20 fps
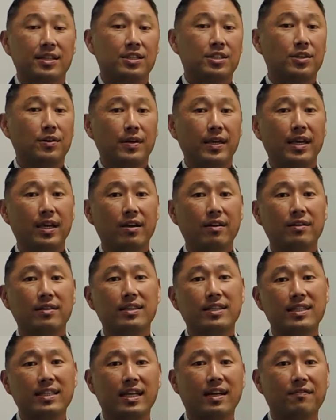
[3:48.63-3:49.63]
So here
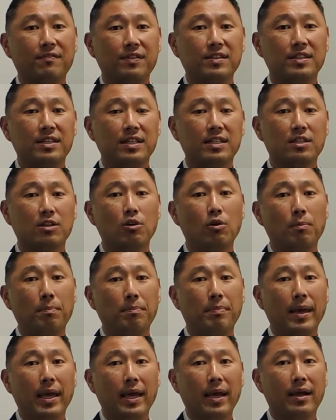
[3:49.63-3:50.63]
in the San
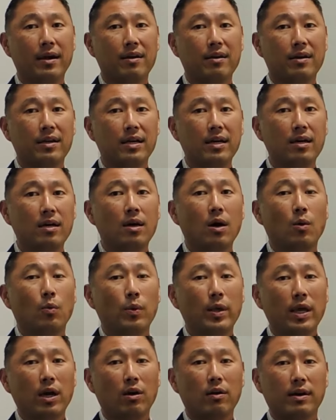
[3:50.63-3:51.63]
Francisco Bay Area,
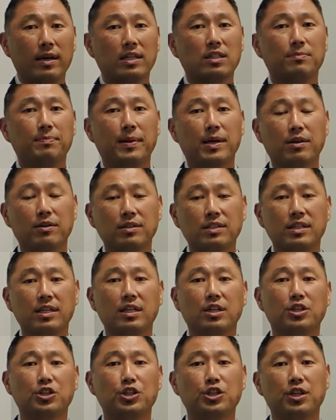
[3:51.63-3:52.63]
we are
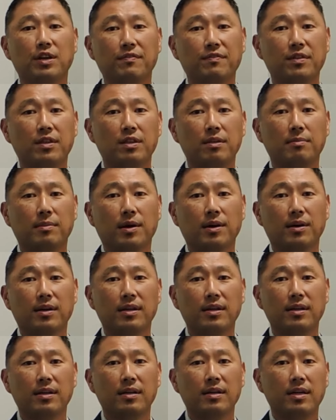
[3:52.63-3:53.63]
experiencing a shift in the
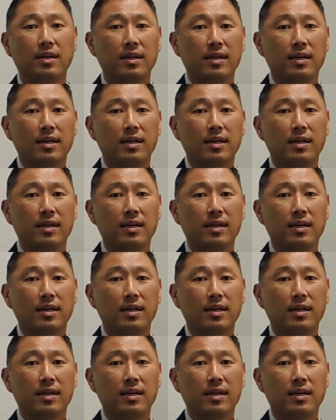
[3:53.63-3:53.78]
market.